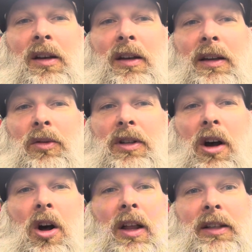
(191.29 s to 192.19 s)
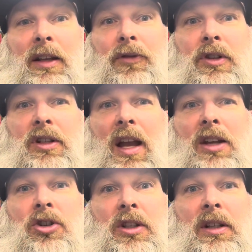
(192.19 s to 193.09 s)
It was all at different
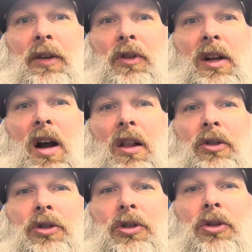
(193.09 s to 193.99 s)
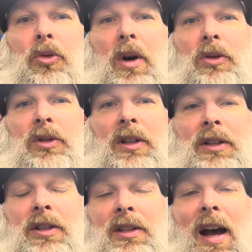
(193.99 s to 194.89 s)
stages and different colors throughout
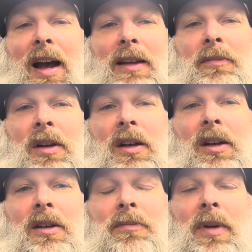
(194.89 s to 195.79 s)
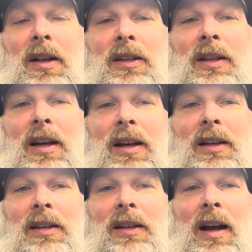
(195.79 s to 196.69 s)
its time. But
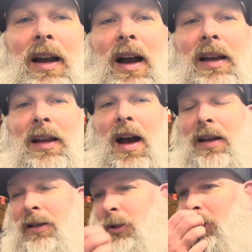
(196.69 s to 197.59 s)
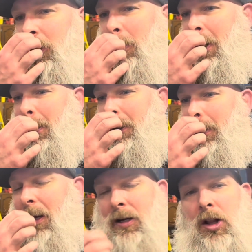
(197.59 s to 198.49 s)
I got
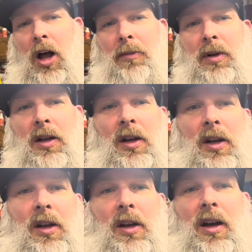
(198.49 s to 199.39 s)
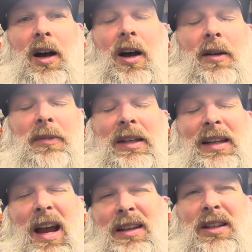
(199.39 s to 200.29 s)
into a club
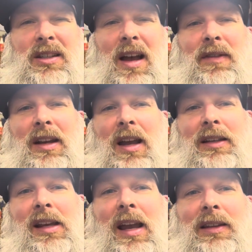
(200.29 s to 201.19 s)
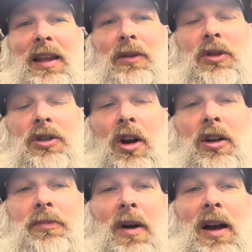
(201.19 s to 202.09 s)
in 97, 98. That was
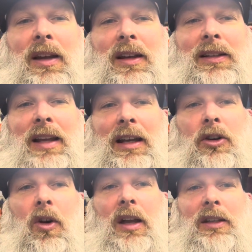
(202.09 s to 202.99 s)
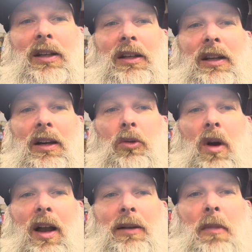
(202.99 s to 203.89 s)
started by Dana Graydon and
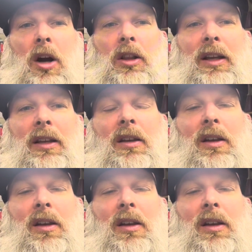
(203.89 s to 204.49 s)
Ryan Marling.